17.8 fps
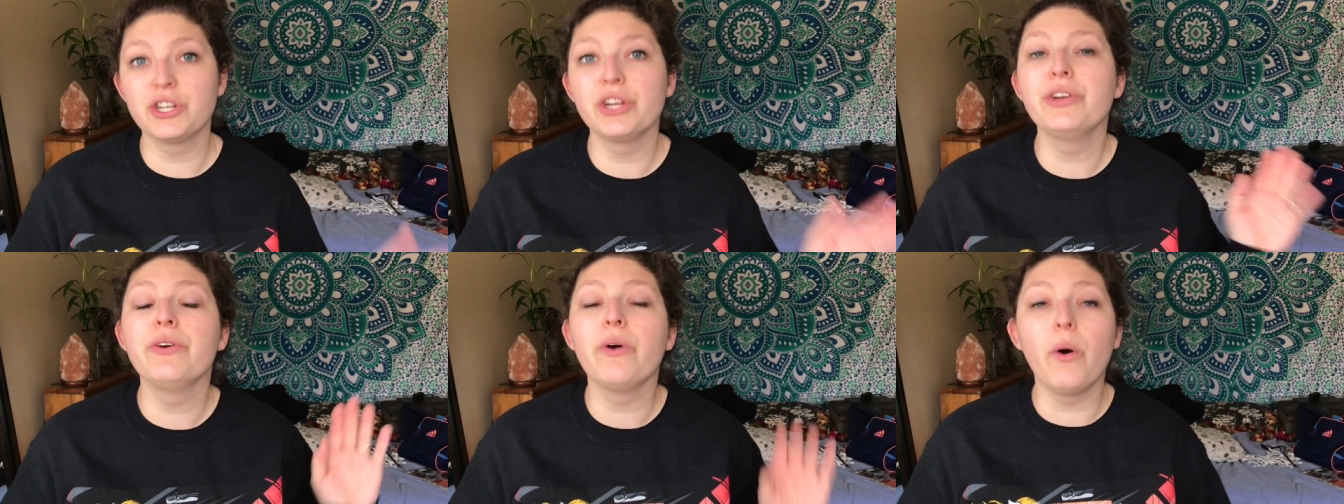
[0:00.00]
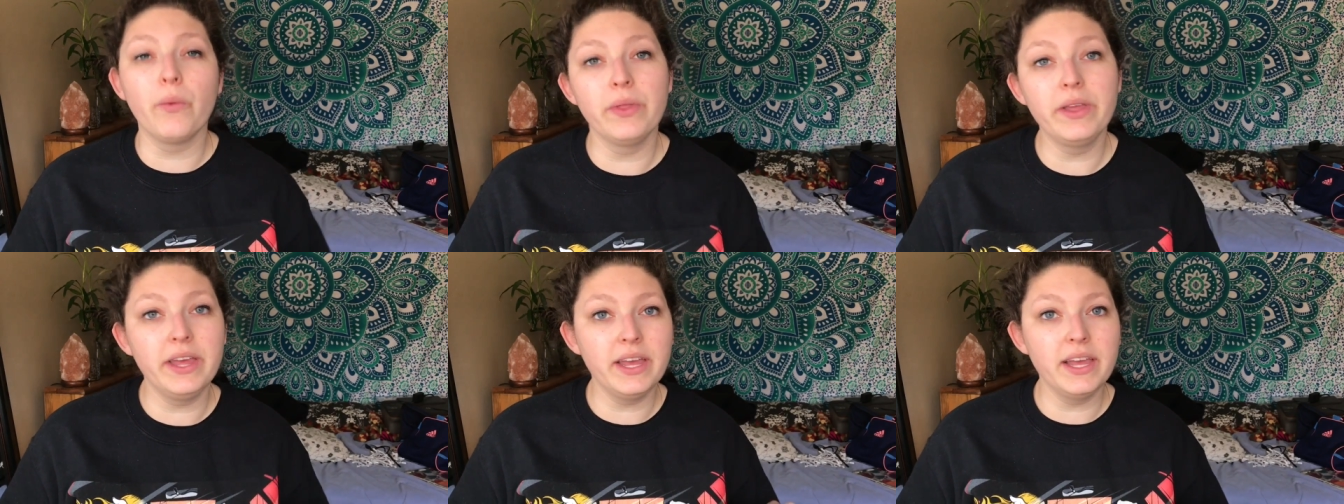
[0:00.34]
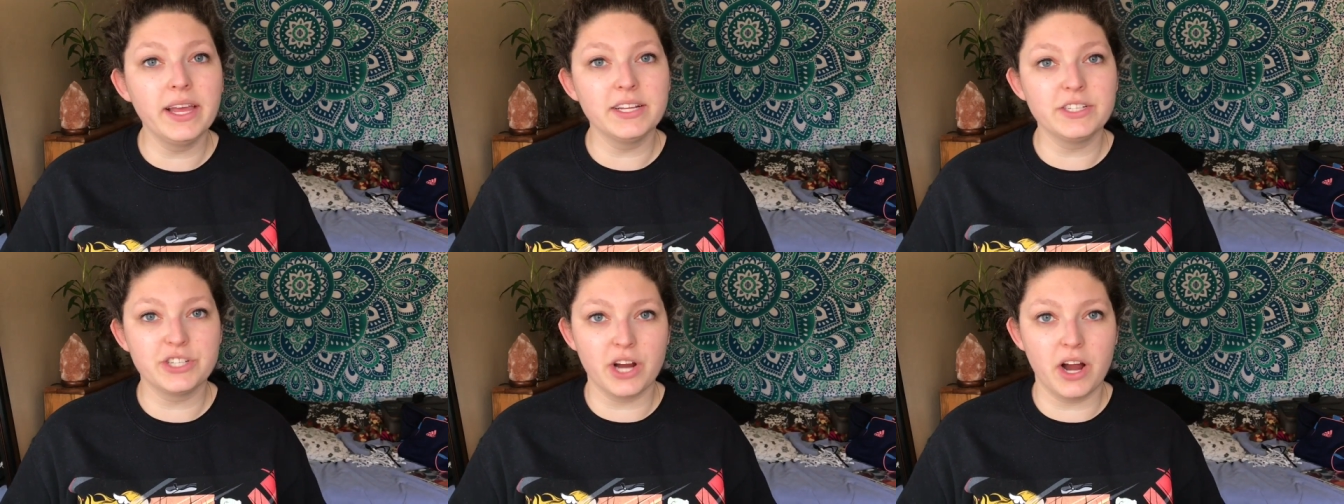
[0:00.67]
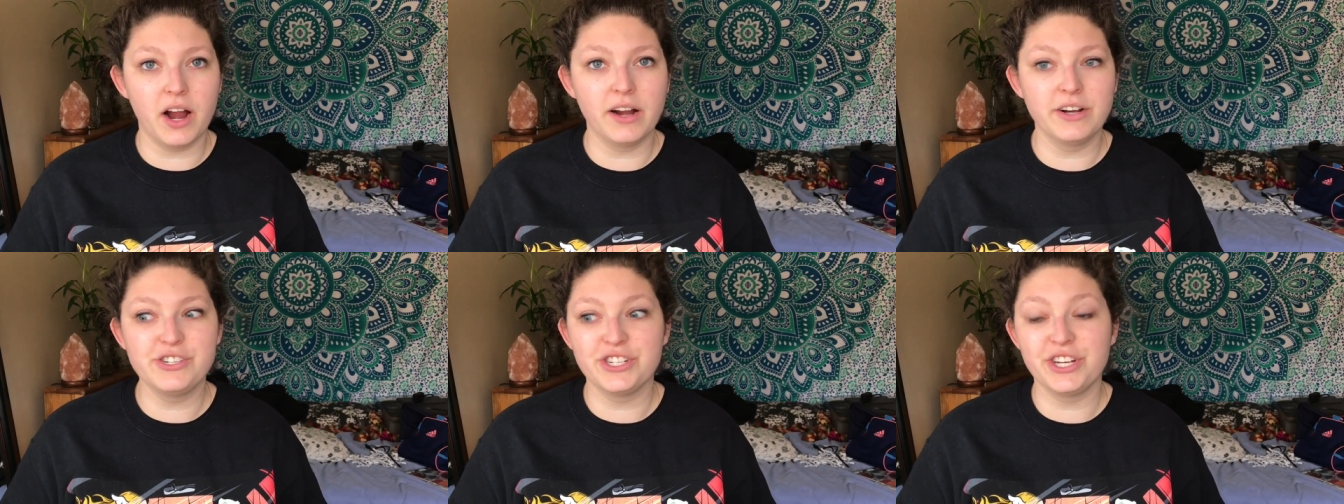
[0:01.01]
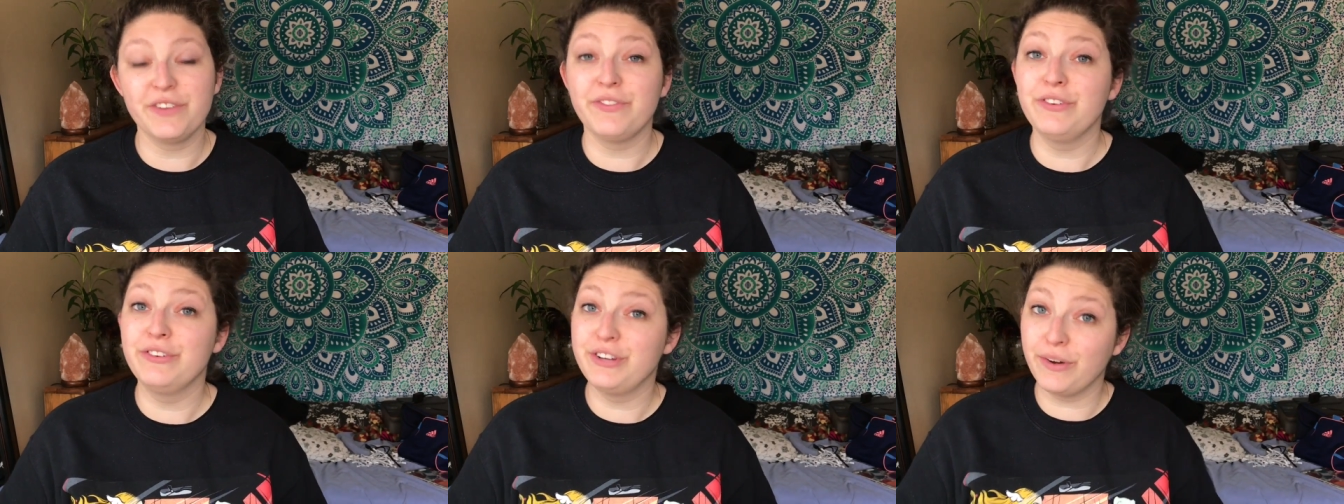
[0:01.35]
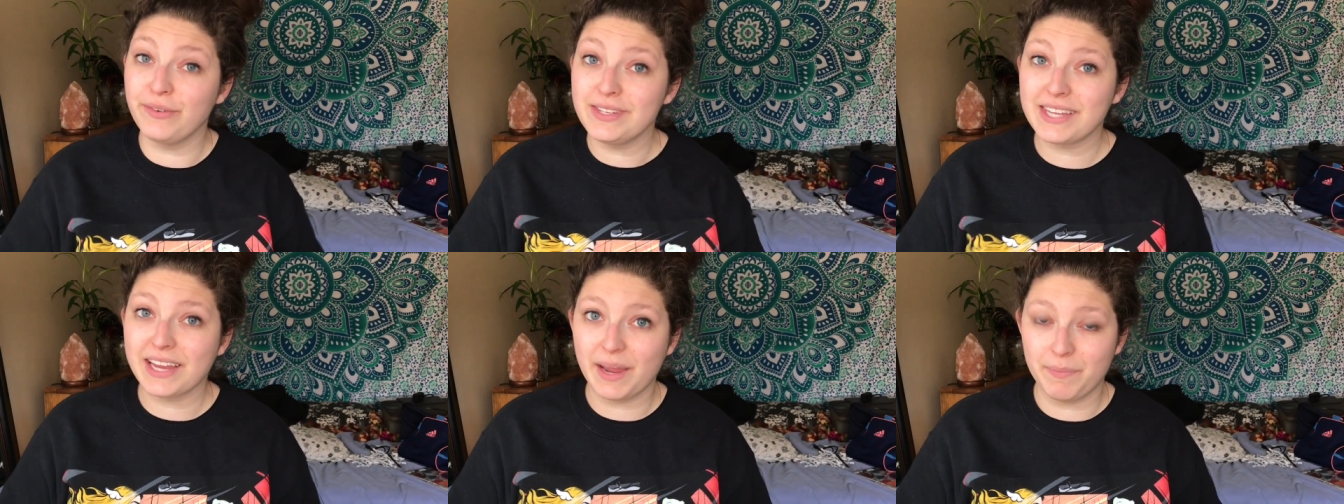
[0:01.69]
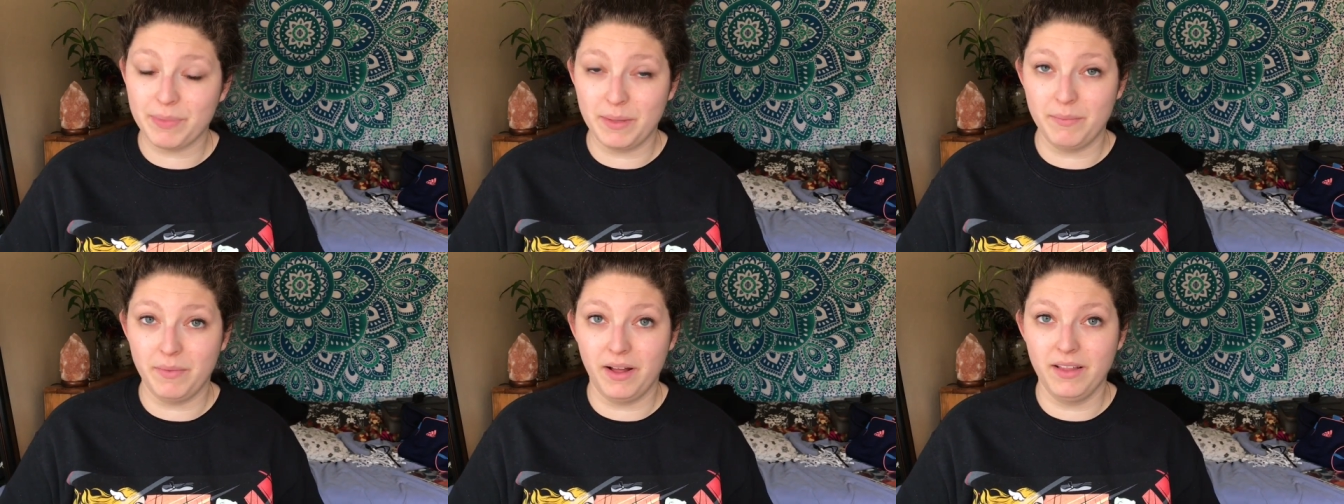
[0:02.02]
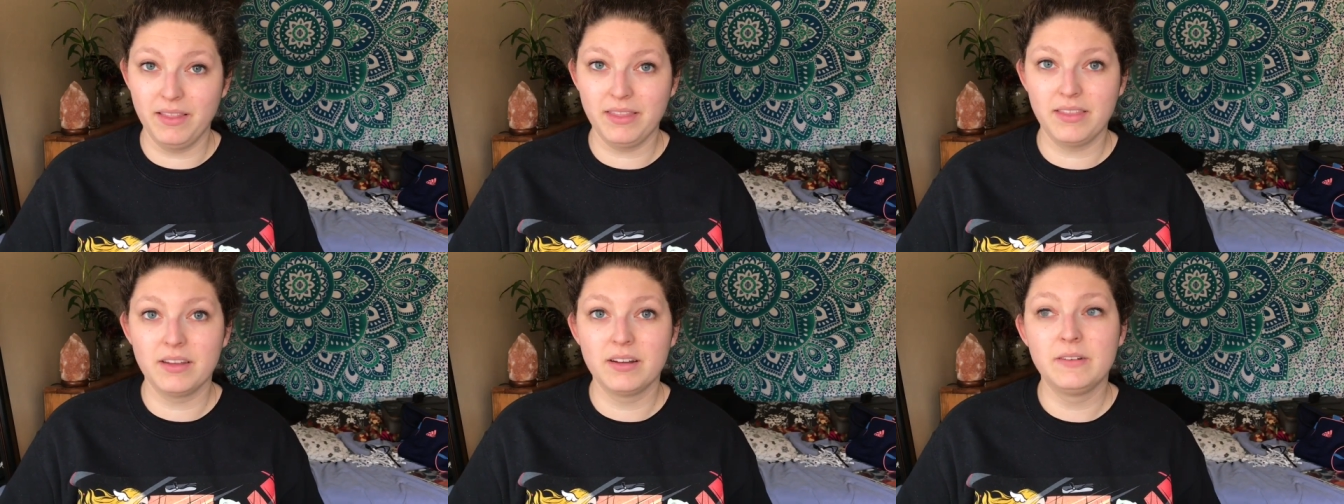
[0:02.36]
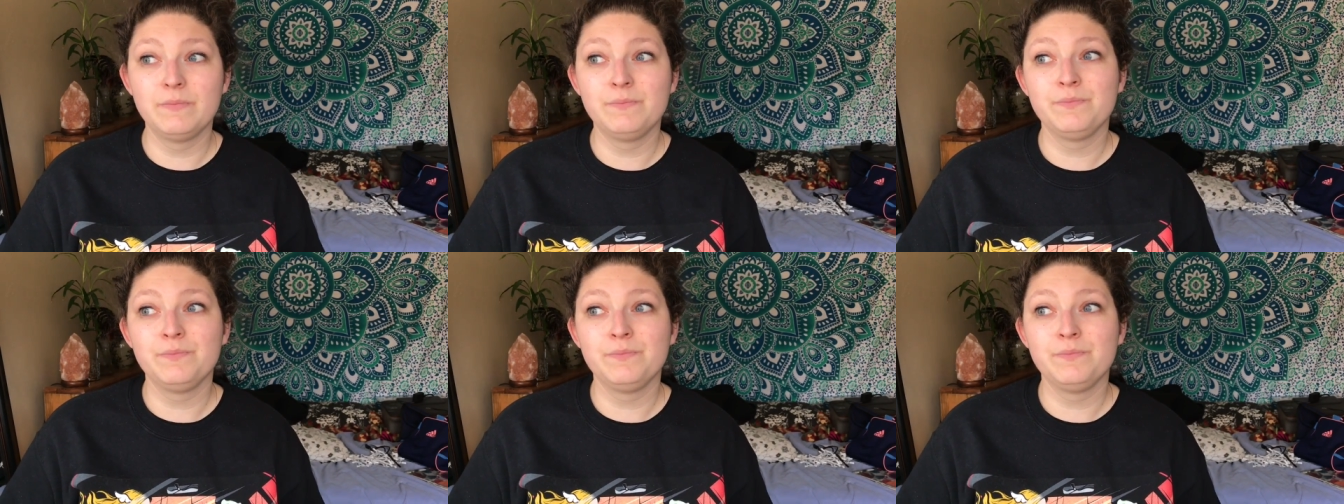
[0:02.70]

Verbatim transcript: So you only get charged if you don't skip the month,